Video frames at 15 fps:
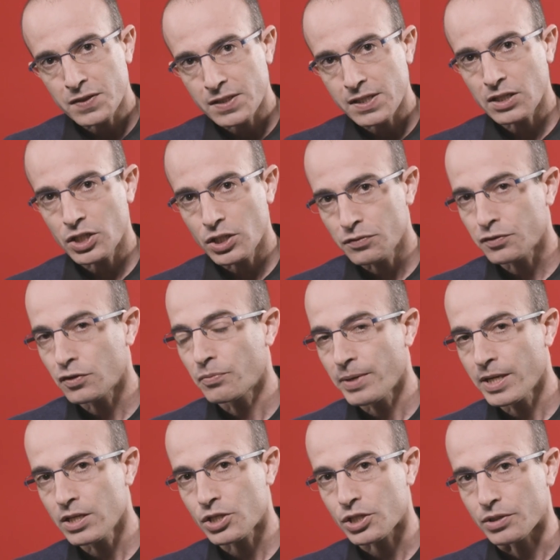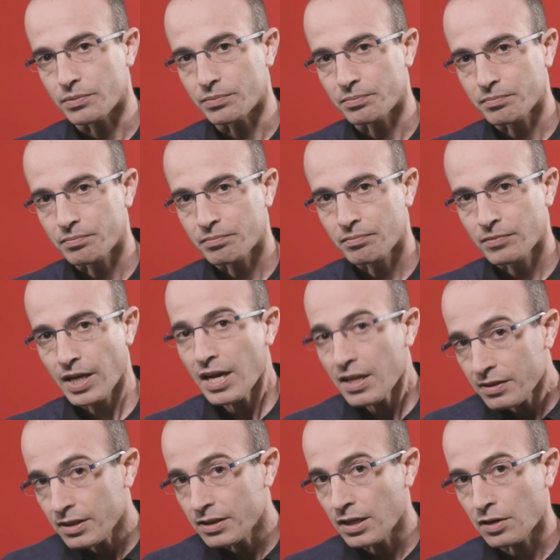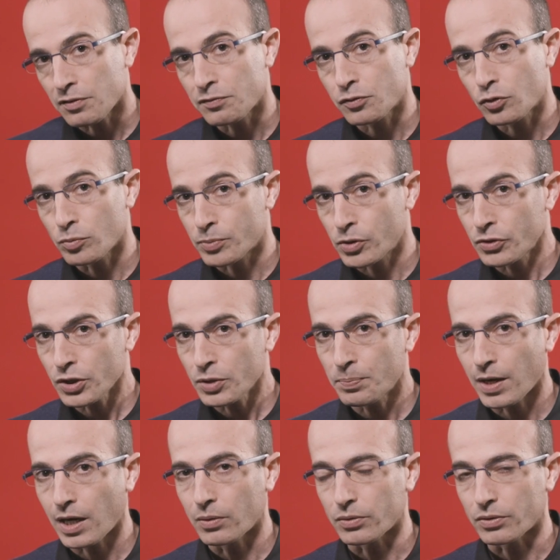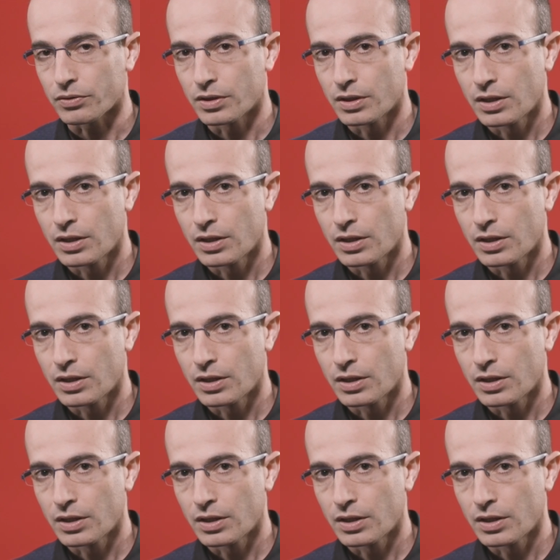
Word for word: such information and enough computing power,